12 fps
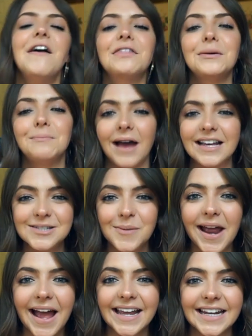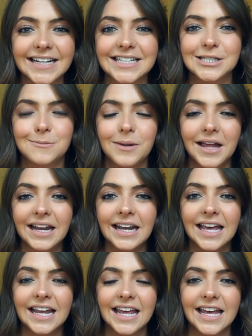The best way I can explain
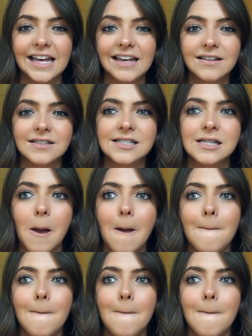it is